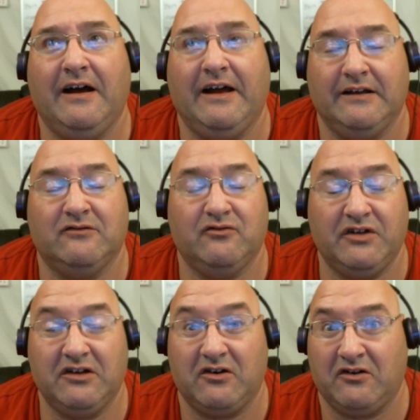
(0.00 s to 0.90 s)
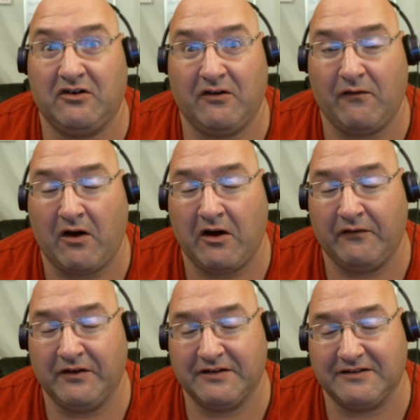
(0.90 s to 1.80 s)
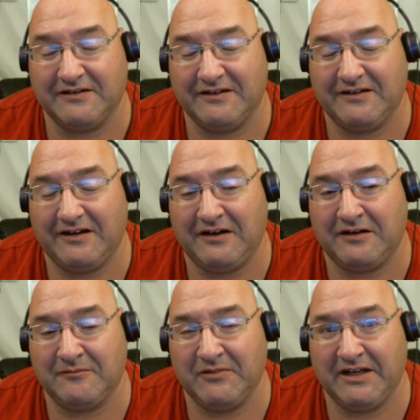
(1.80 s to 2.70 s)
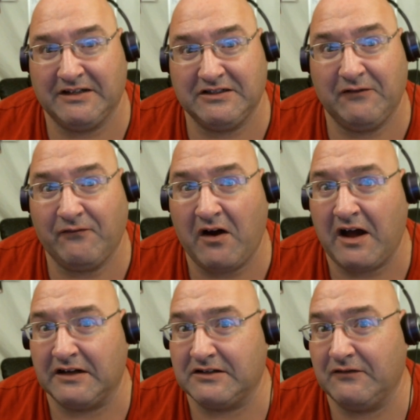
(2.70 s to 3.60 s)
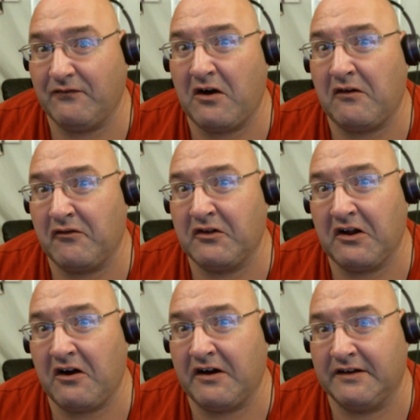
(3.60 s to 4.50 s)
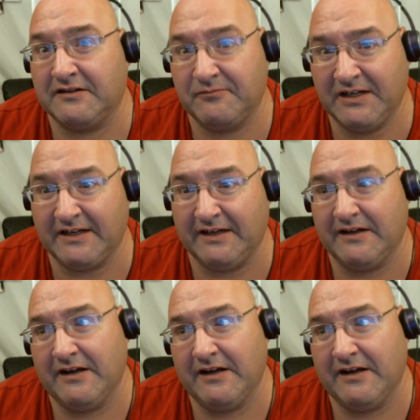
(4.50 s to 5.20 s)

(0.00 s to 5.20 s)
including her, obviously. Um, and she fought. She fought really hard to beat it.